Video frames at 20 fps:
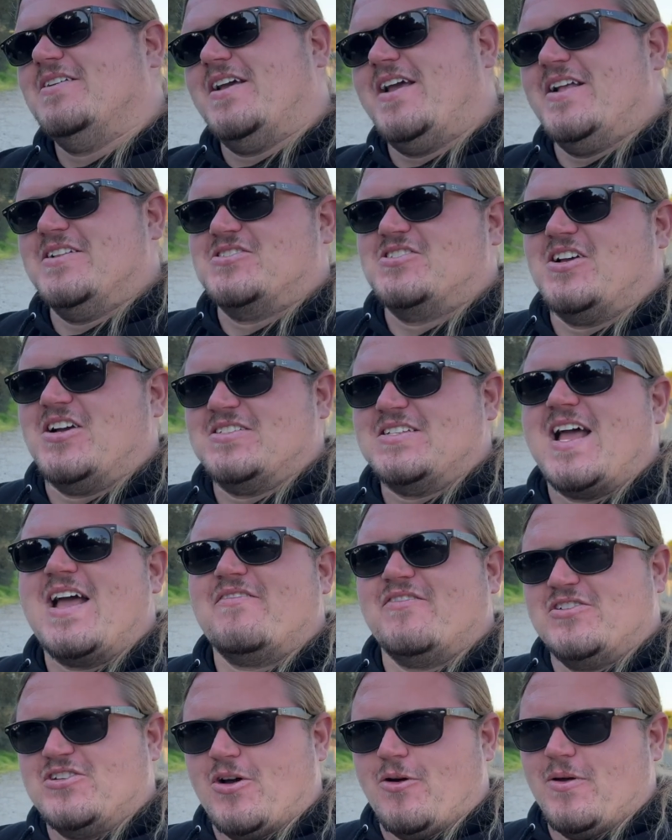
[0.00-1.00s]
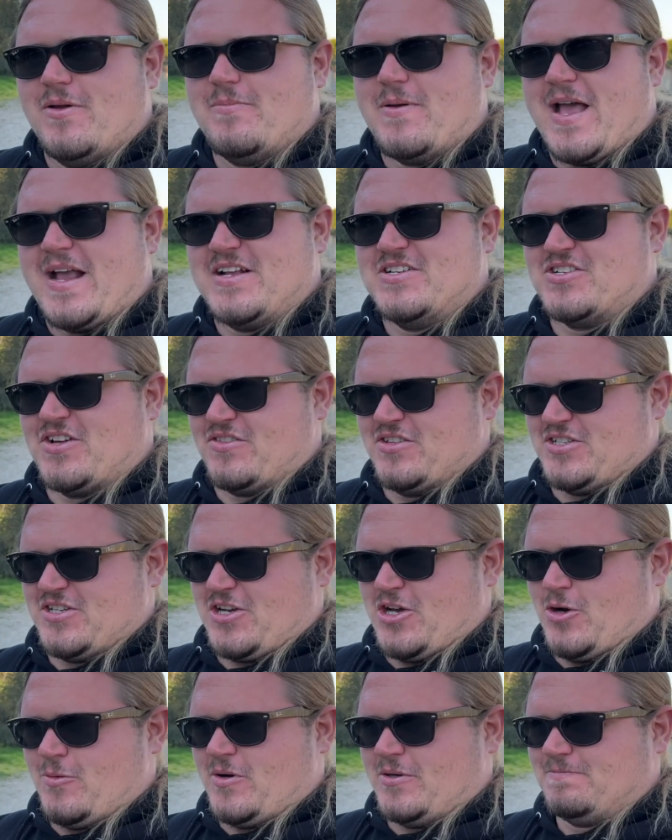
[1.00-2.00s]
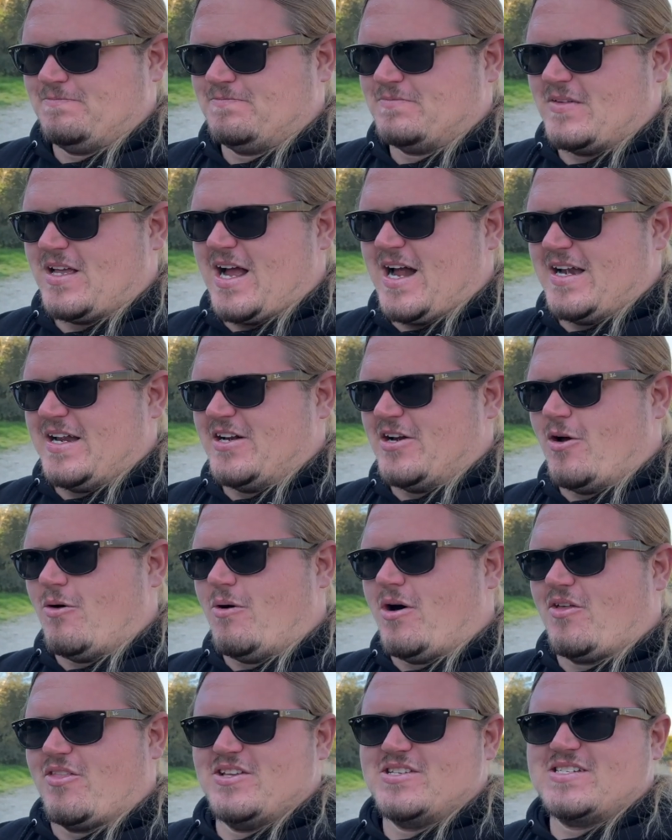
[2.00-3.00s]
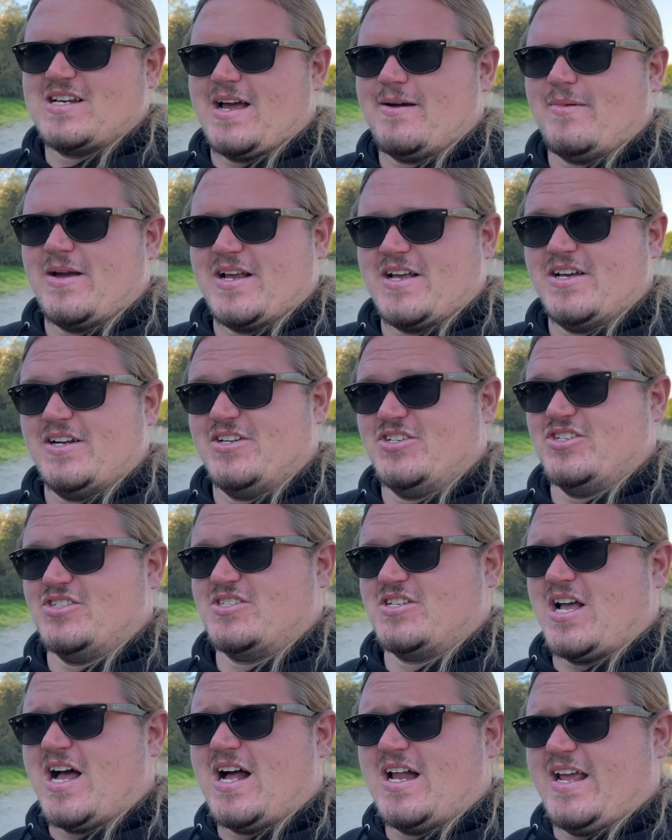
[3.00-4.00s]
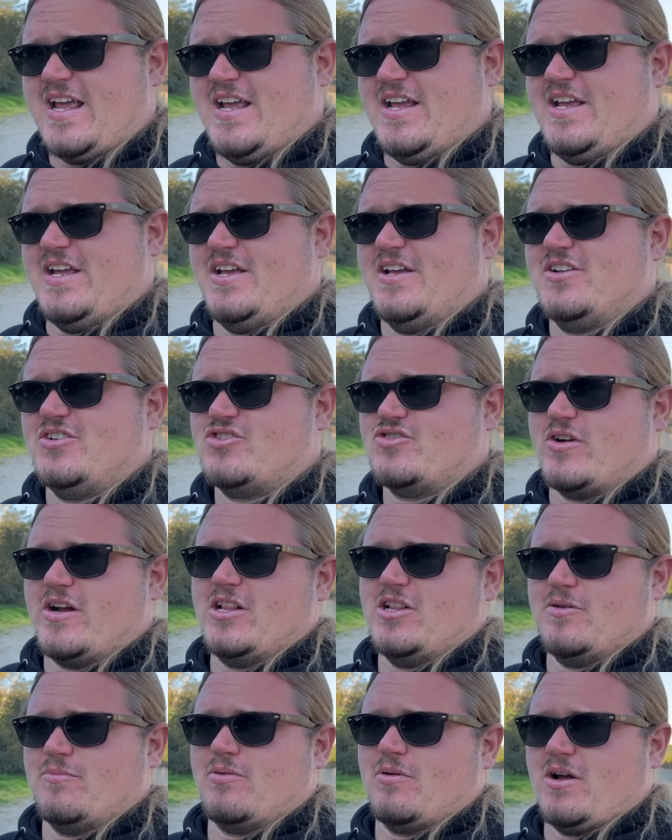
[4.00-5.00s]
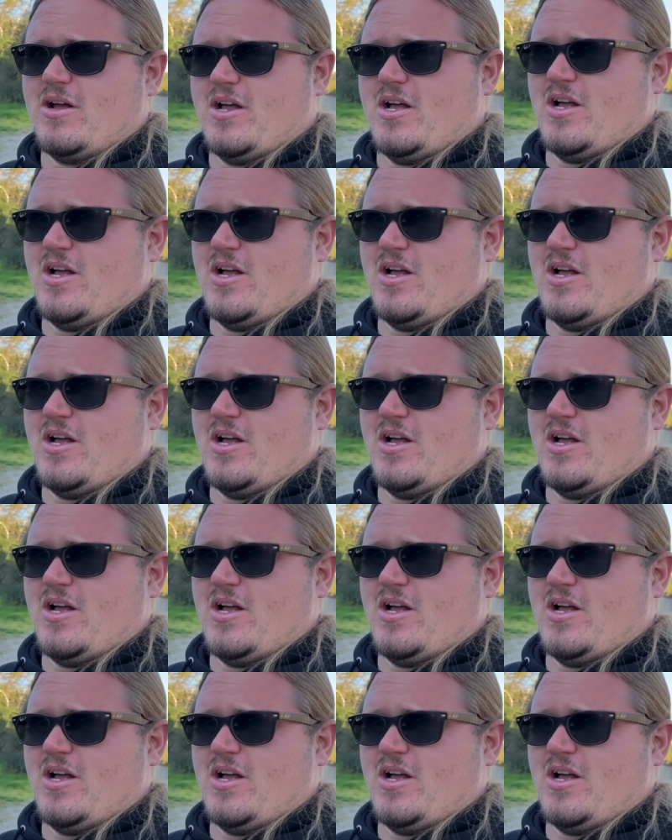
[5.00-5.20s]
It sucks. I had the towing package on the Tacoma. I didn't know all this time I could have just got a trailer brake